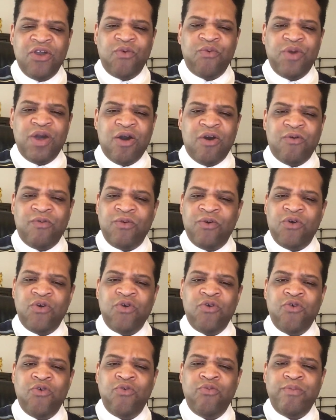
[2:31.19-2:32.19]
well,
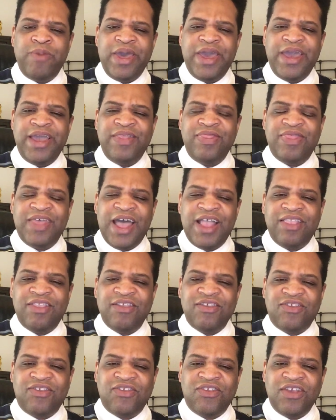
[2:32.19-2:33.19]
who made that
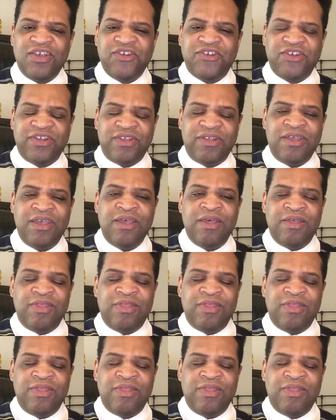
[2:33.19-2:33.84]
decision?